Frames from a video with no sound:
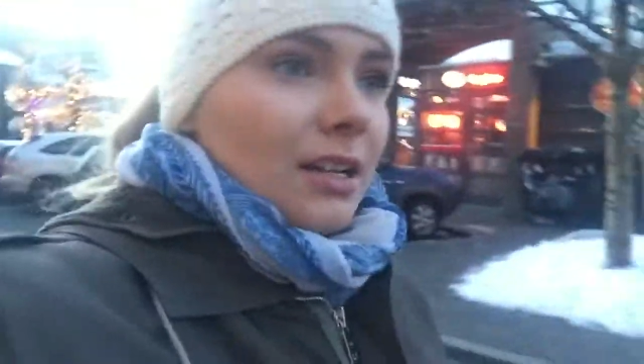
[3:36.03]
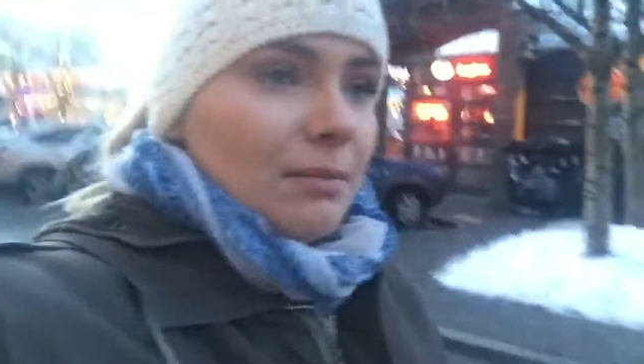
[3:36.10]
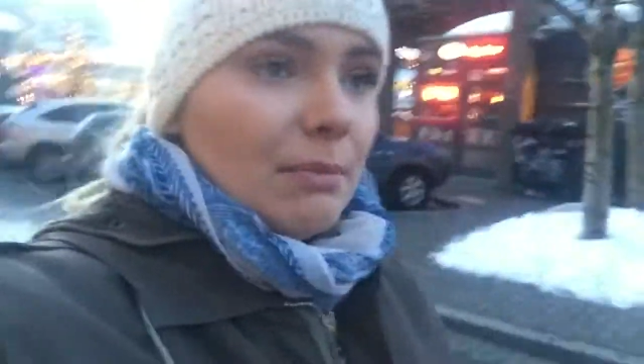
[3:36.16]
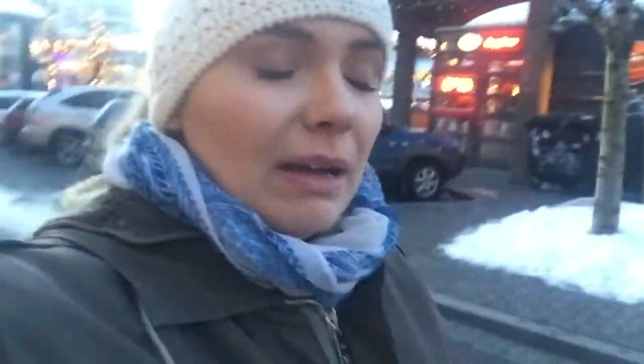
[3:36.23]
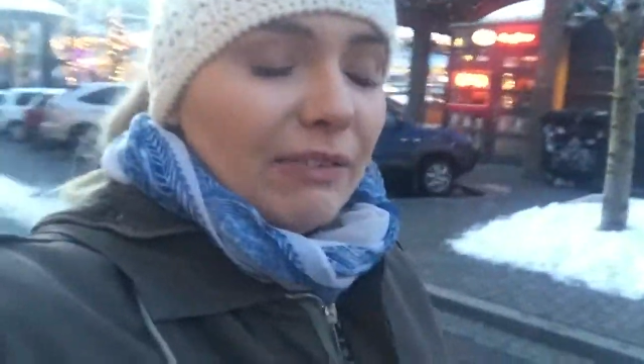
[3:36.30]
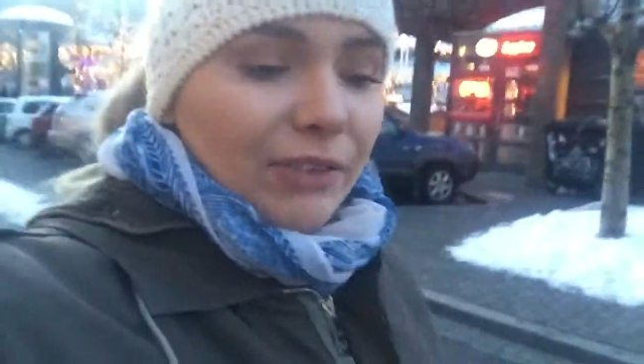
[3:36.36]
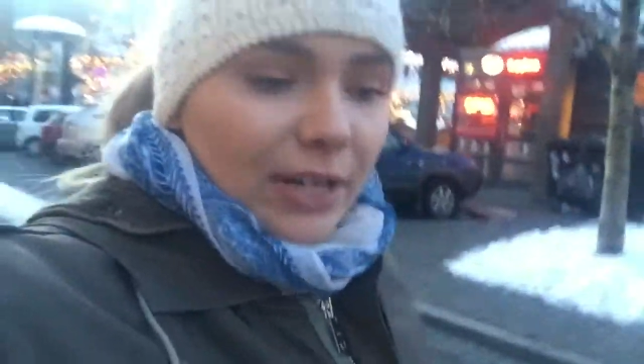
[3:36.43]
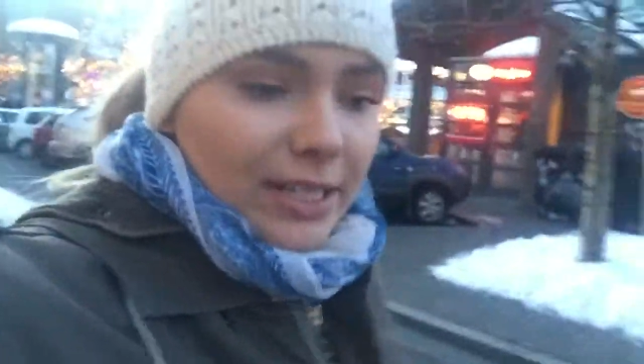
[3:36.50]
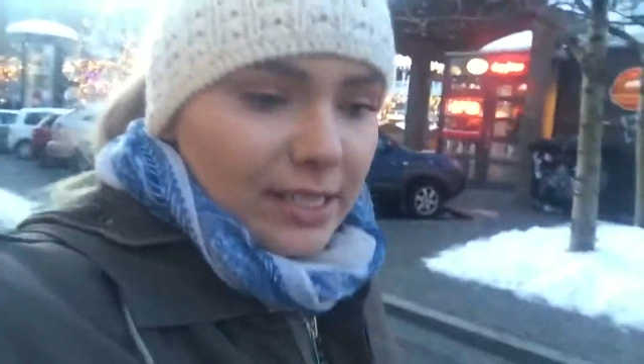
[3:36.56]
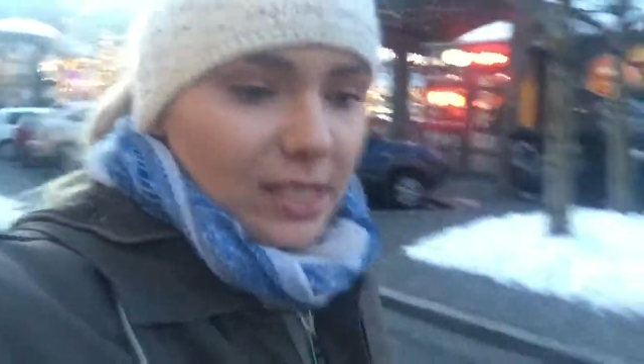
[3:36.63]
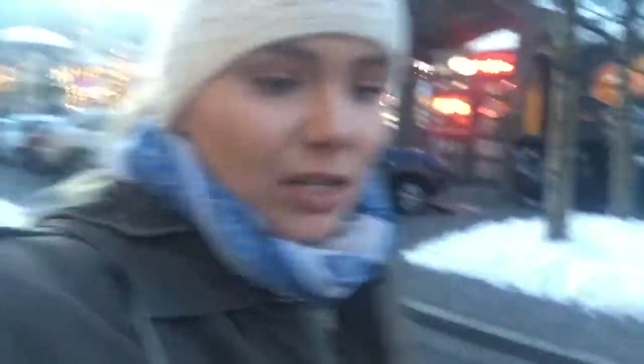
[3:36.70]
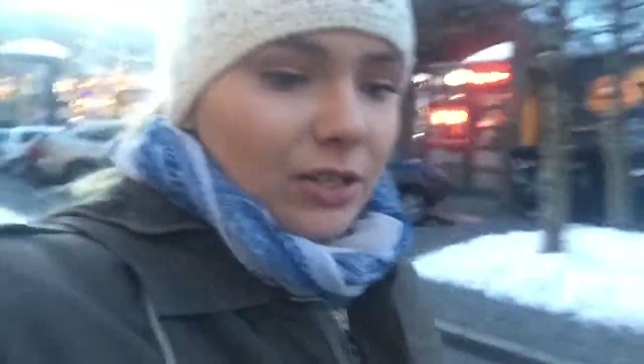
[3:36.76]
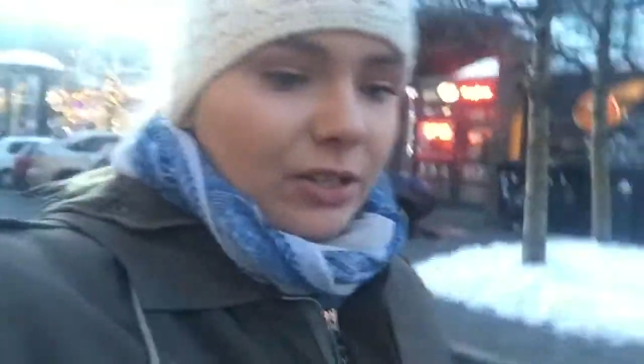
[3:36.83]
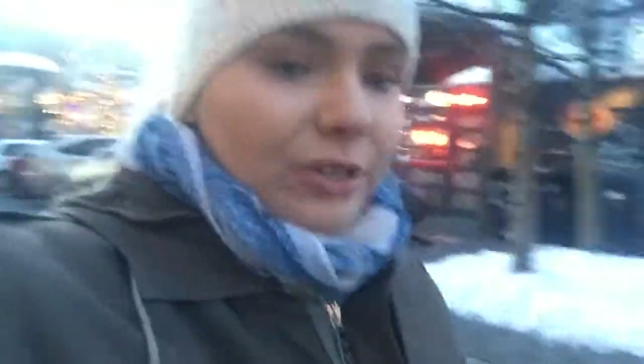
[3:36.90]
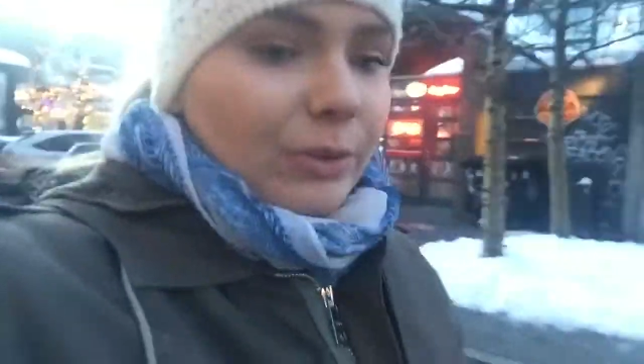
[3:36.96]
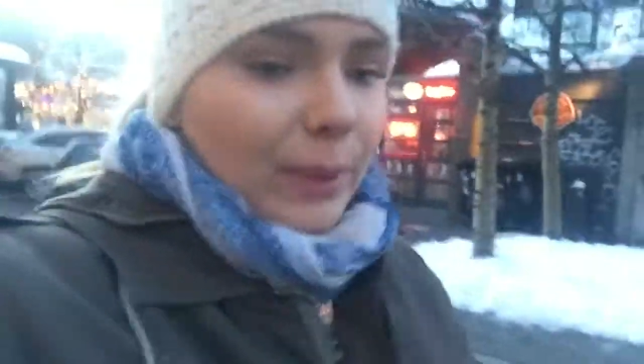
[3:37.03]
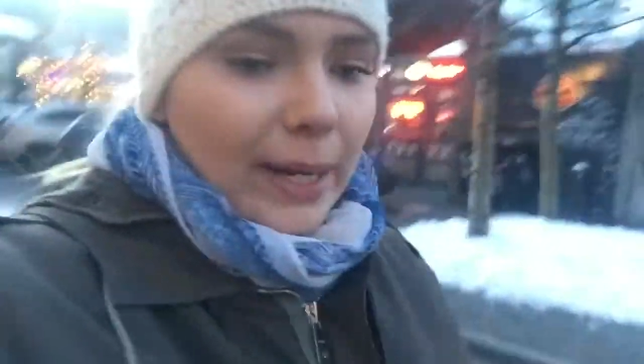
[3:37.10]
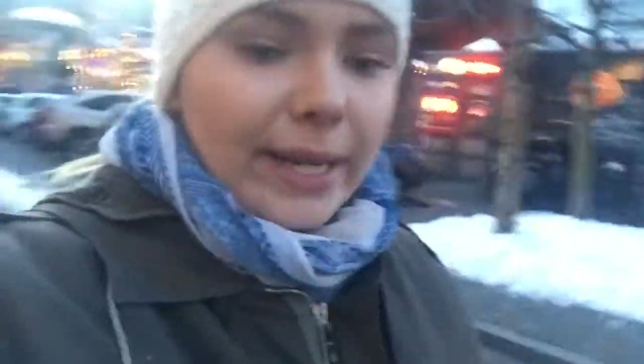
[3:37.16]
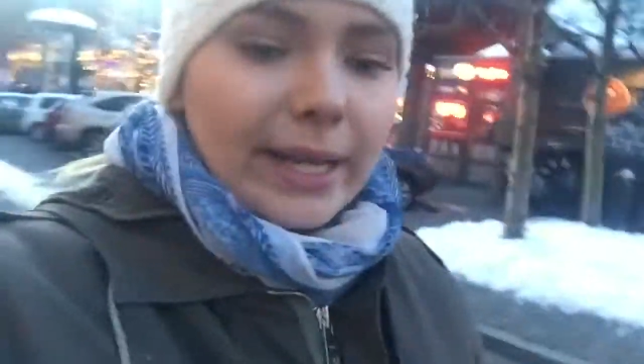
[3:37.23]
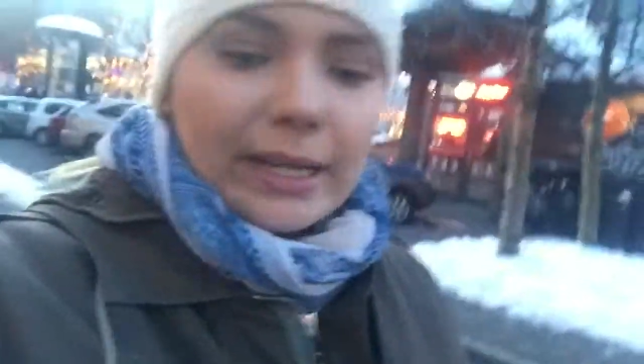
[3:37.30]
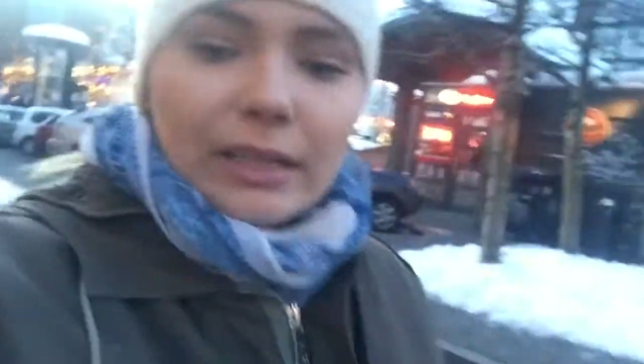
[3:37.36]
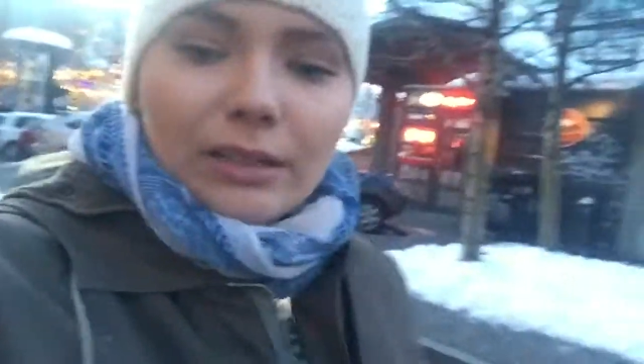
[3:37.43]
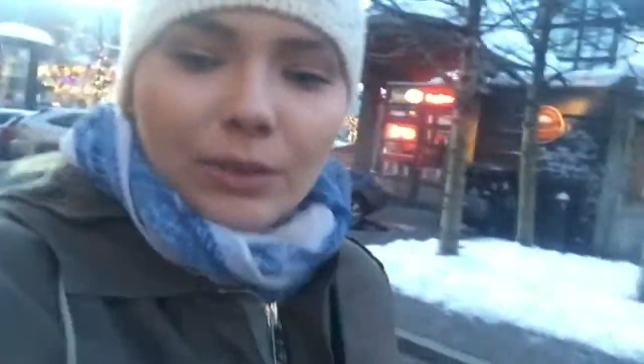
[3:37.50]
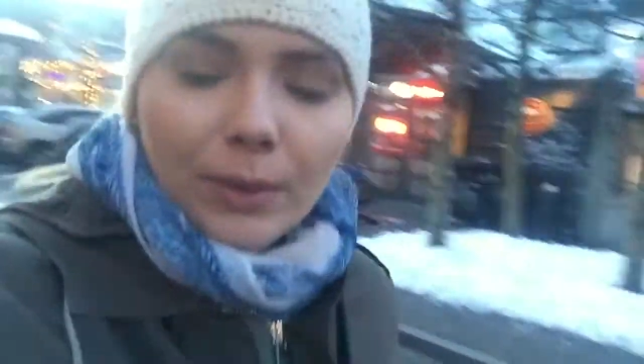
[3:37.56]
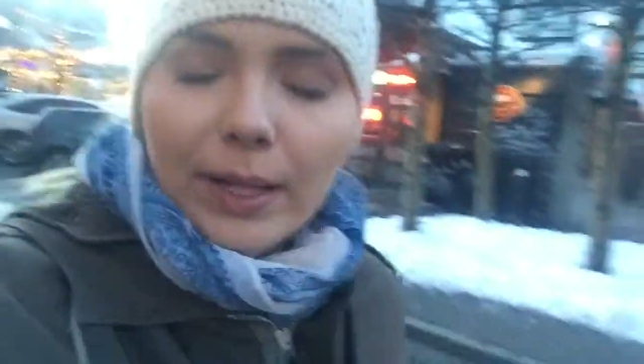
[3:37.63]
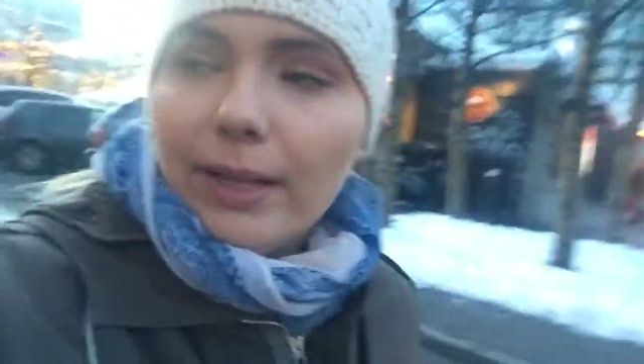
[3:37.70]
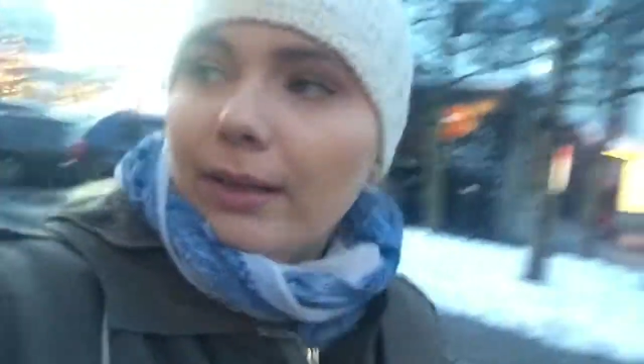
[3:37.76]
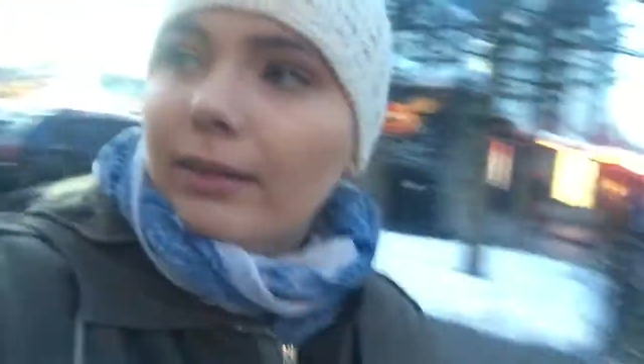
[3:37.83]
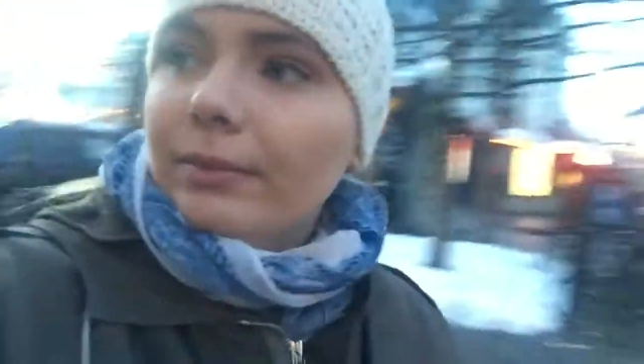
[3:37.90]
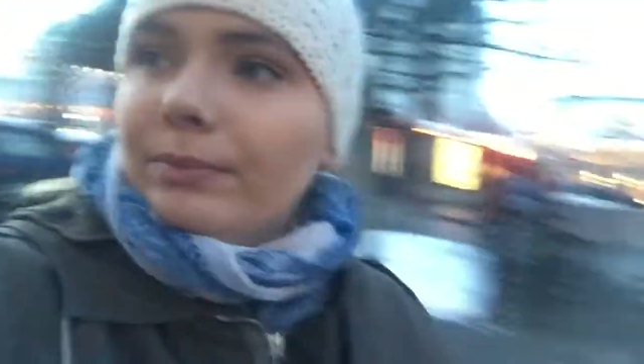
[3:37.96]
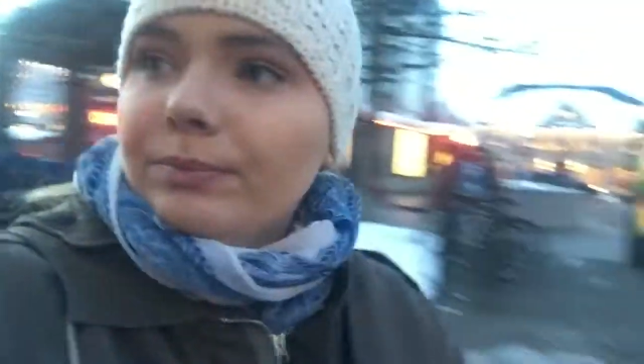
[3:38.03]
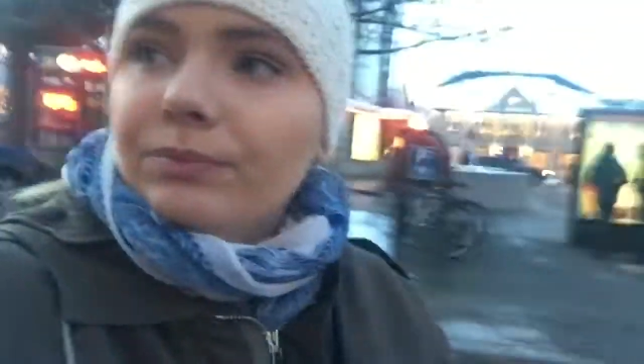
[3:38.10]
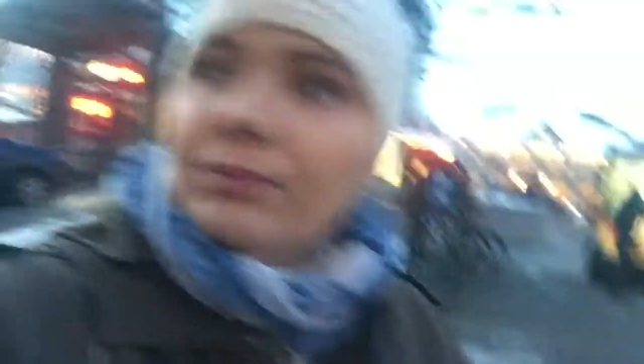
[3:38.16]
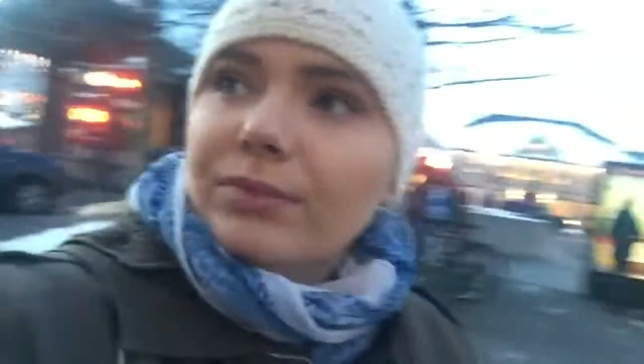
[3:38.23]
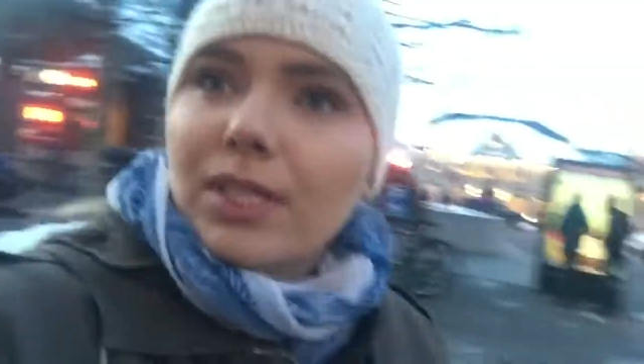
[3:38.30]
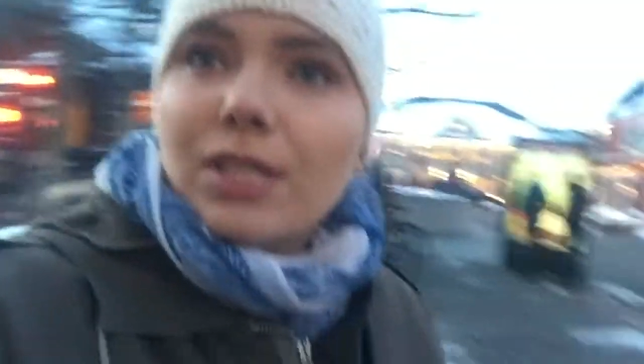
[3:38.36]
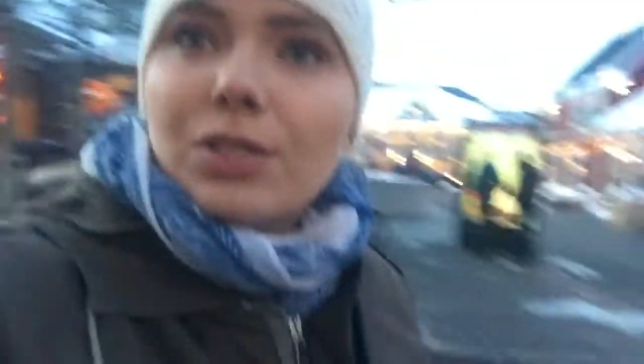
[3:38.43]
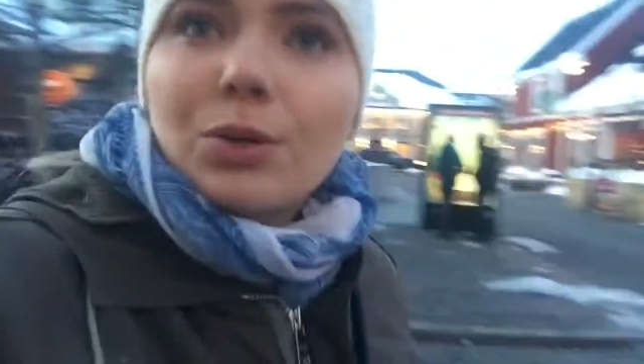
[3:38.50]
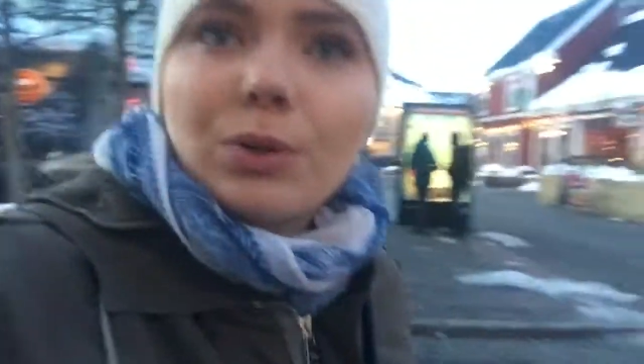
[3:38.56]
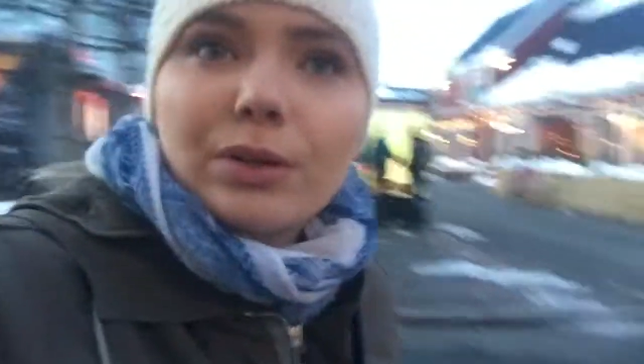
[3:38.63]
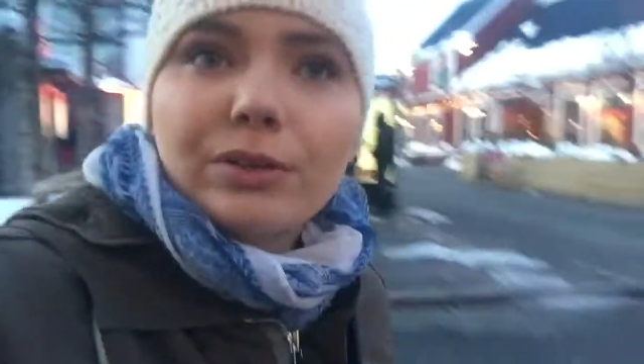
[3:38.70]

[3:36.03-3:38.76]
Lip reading: My friend is on her way, well, sort